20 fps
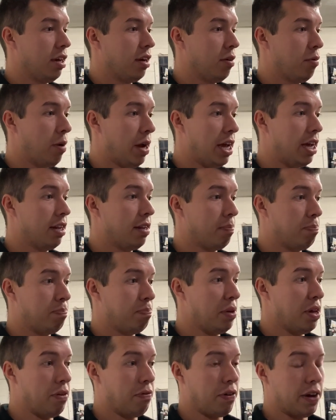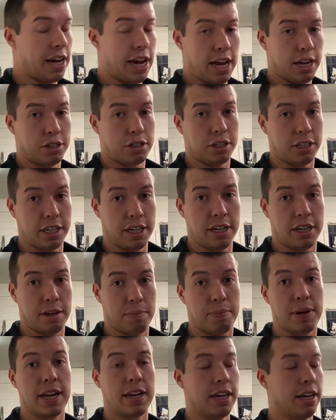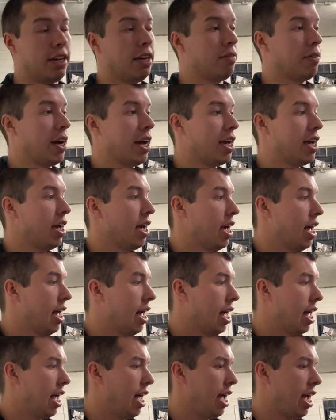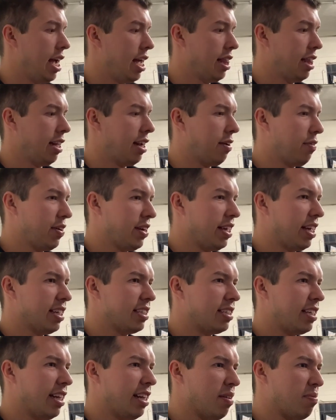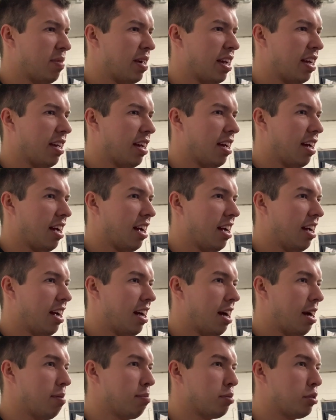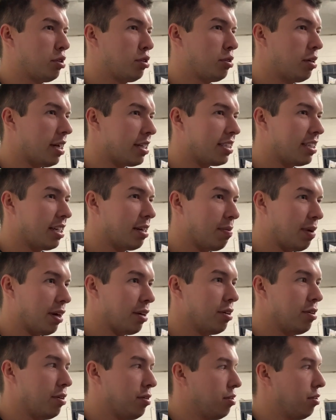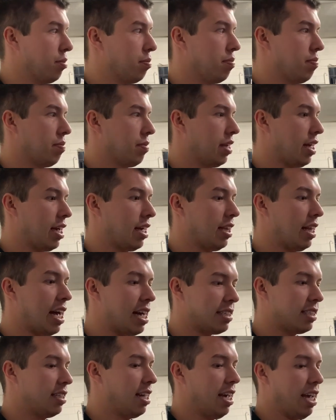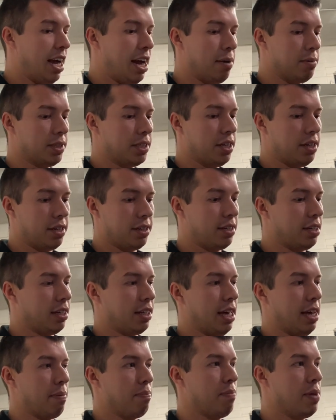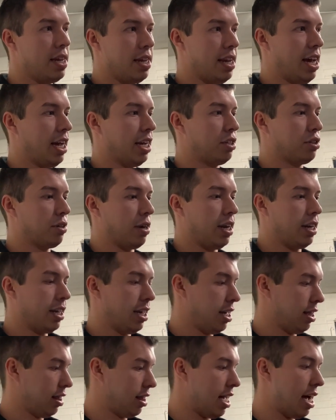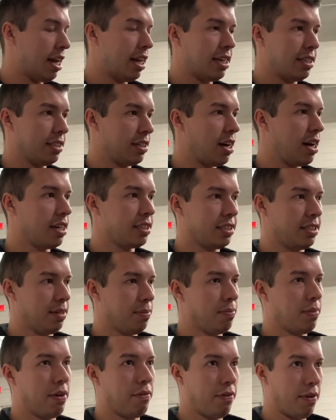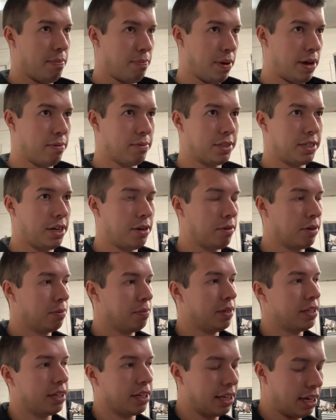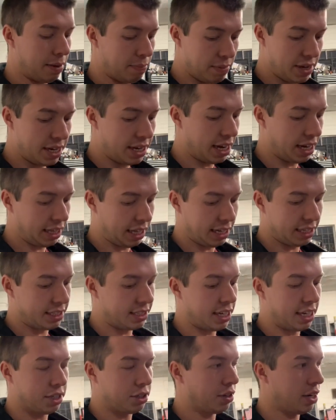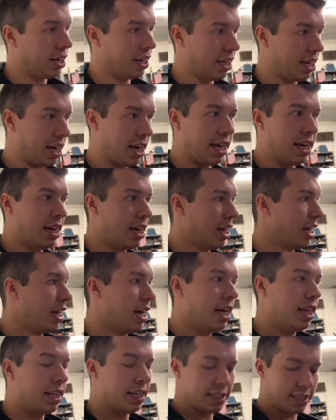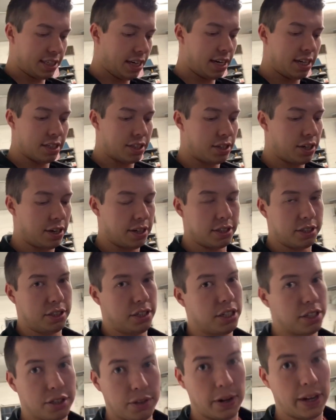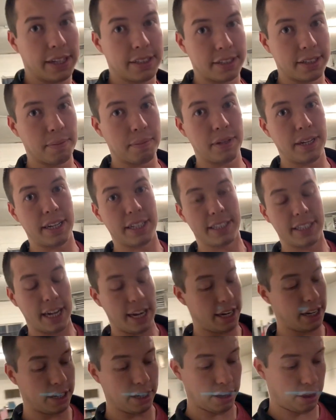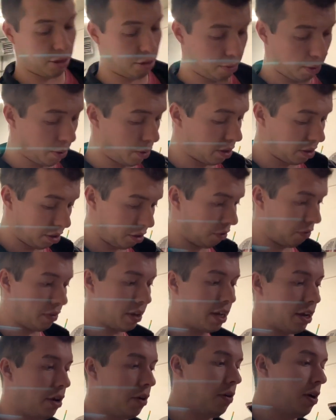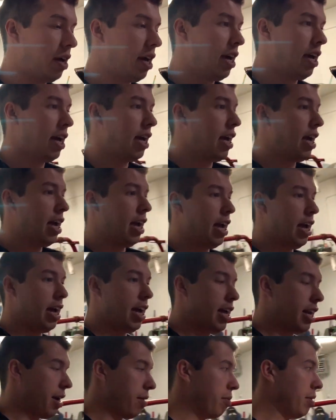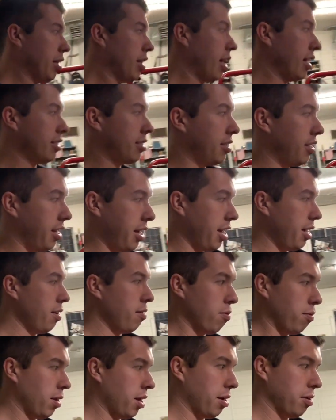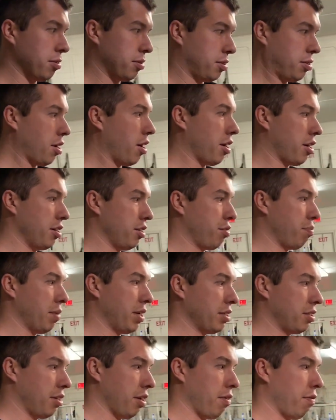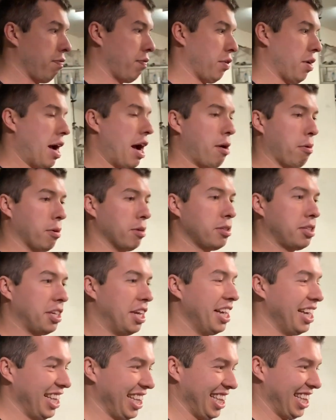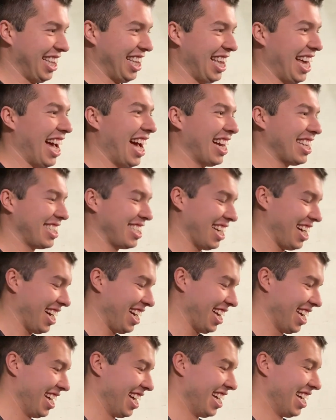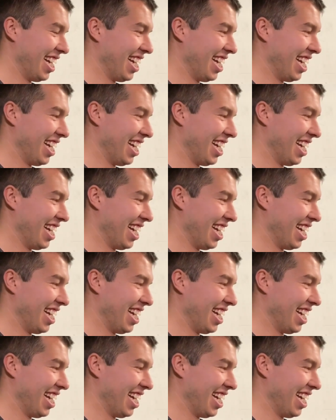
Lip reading: way to be financially independent, right? And then I realized today, I'm like, I'm stressing about YouTube. Like last night, I was here till like midnight trying to get that exhaust, and my friend Ben was here with me till like midnight last night trying to get this thing to start, just so I had something exciting to throw on this video. And I realized today, while I was talking to myself for hours, that